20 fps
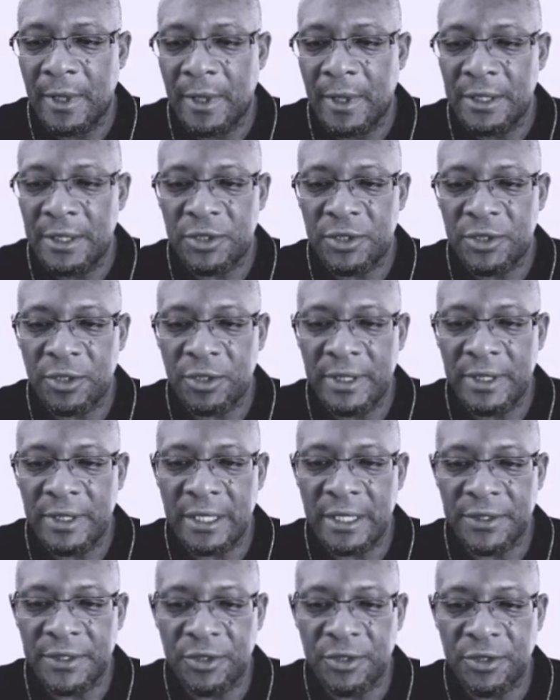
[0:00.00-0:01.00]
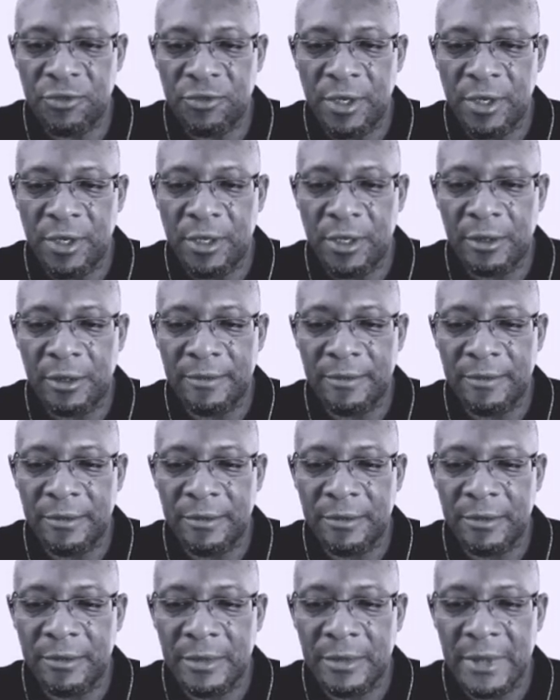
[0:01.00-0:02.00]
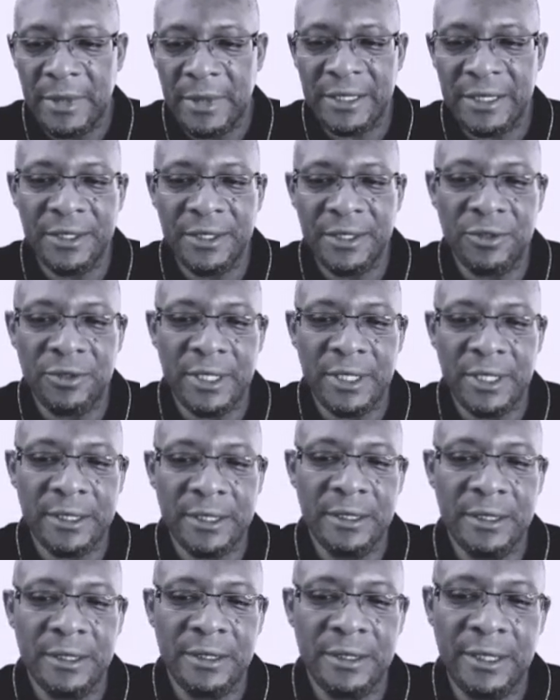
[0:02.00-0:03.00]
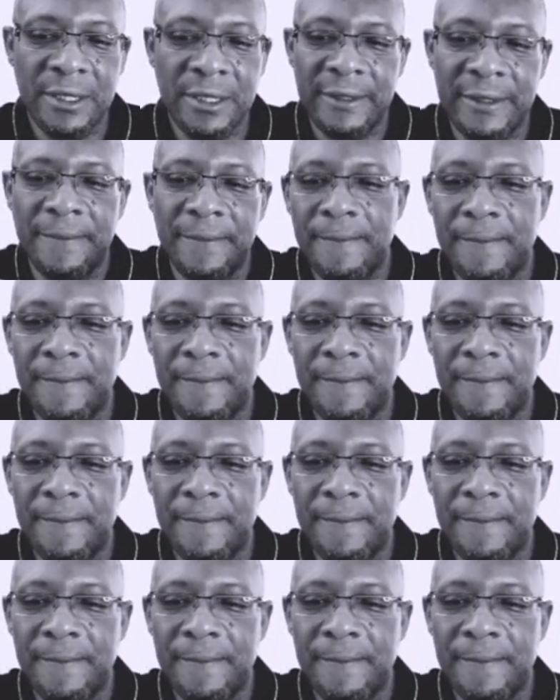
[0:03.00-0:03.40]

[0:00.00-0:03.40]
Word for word: It's showing it as a draw. That's interesting, isn't it?